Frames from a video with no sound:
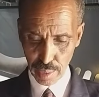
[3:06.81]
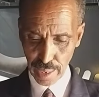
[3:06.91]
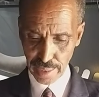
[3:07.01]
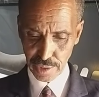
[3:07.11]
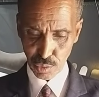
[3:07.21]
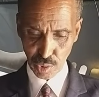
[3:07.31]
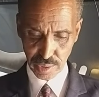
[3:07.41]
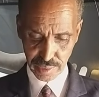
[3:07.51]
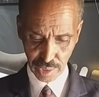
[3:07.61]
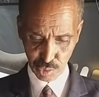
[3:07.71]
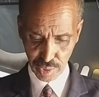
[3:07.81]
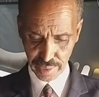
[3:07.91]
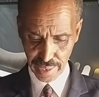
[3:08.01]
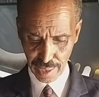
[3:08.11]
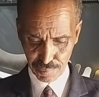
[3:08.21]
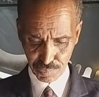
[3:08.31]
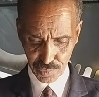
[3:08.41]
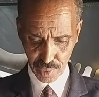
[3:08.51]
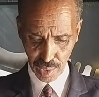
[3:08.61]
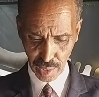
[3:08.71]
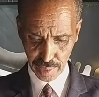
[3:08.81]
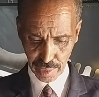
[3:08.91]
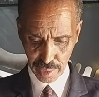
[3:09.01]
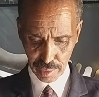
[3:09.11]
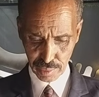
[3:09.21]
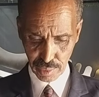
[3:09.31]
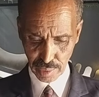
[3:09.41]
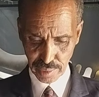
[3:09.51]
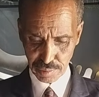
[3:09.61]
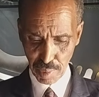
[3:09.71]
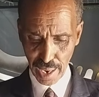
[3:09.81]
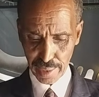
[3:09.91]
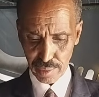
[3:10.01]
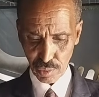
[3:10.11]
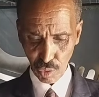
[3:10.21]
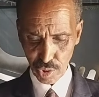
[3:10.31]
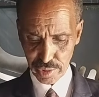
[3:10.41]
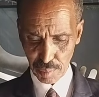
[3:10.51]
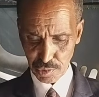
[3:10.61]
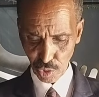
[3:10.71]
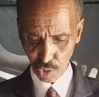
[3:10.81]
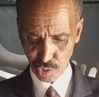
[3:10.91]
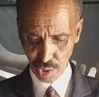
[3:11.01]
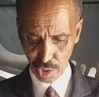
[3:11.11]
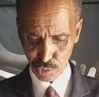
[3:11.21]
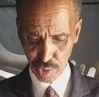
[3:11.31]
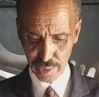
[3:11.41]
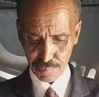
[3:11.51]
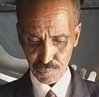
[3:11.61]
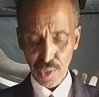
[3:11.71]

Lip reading: That is what is actually there. And this man called James wrote actually